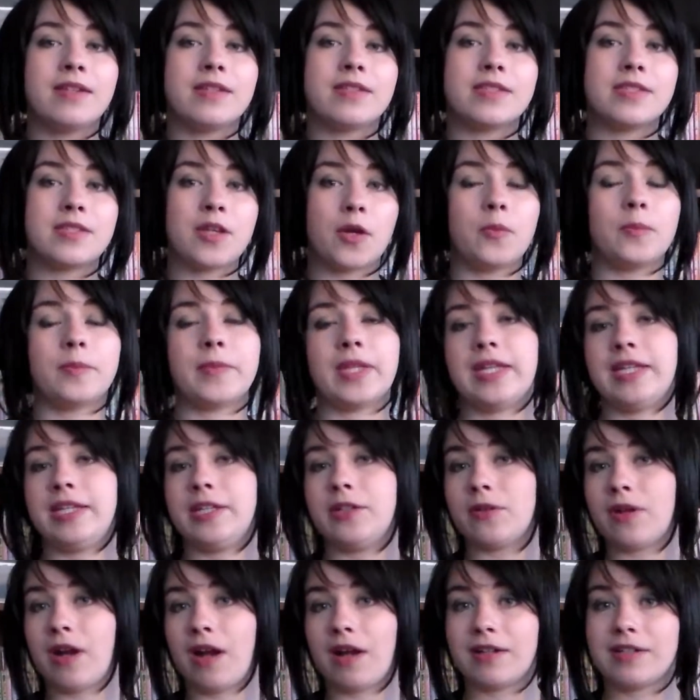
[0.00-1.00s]
So
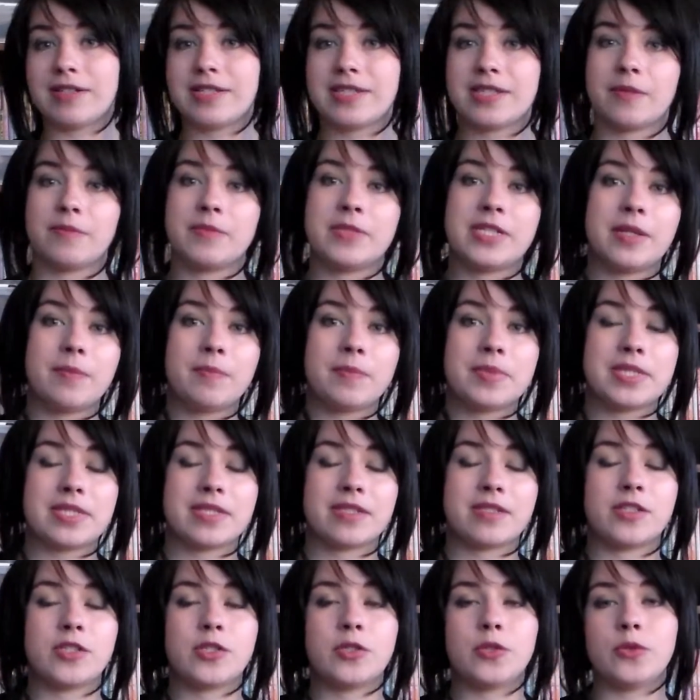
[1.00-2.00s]
here are some
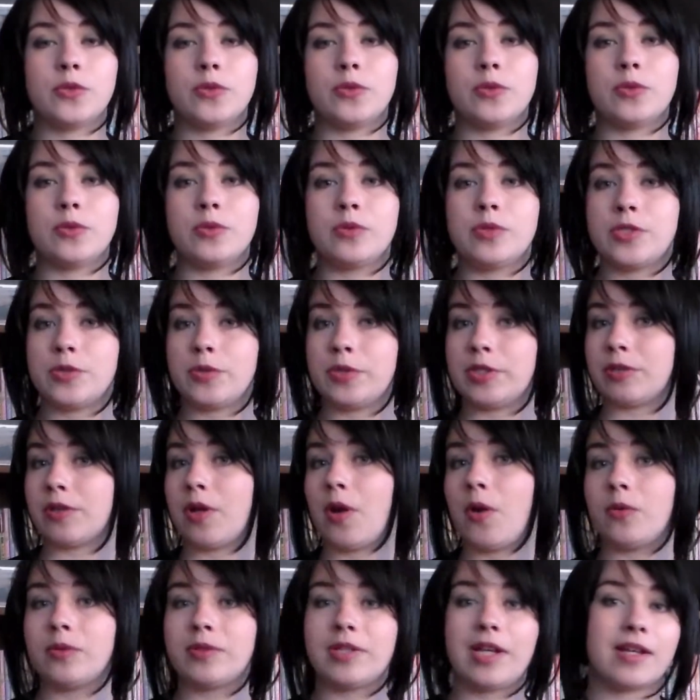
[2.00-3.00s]
tips to do
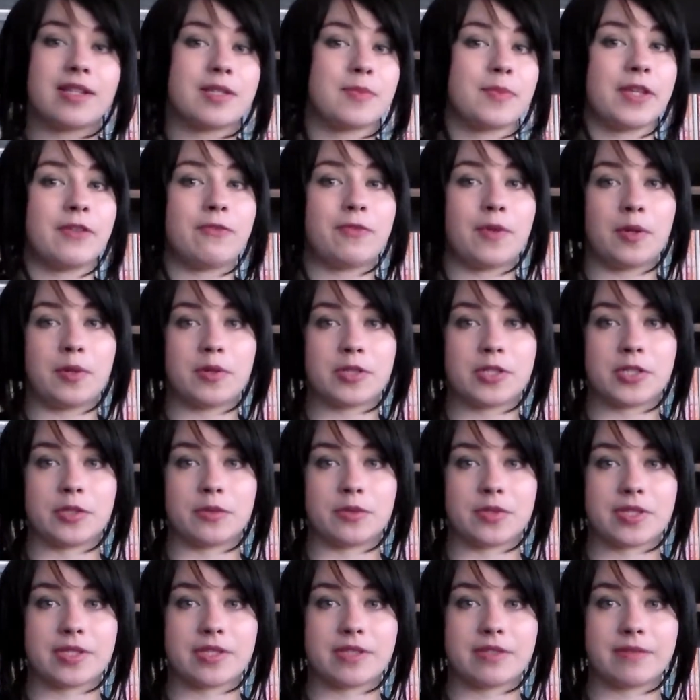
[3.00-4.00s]
your own cosplay photo
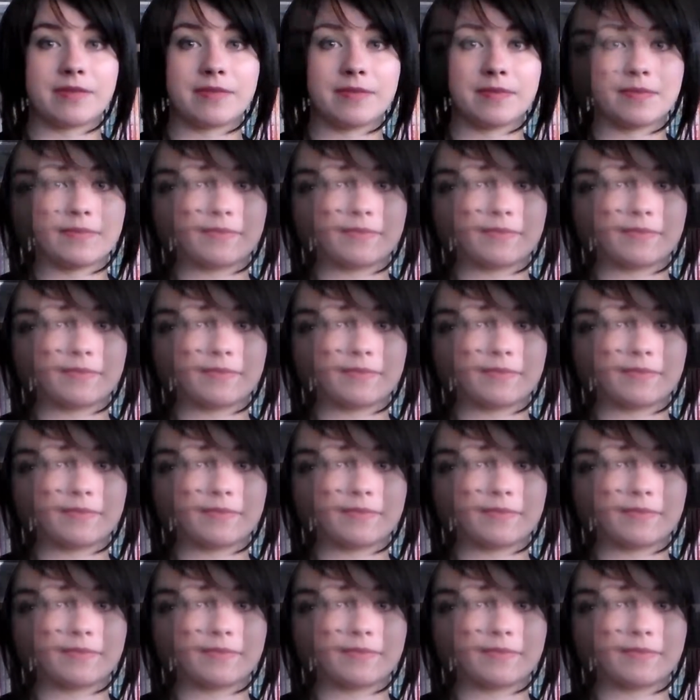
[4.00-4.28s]
shoots.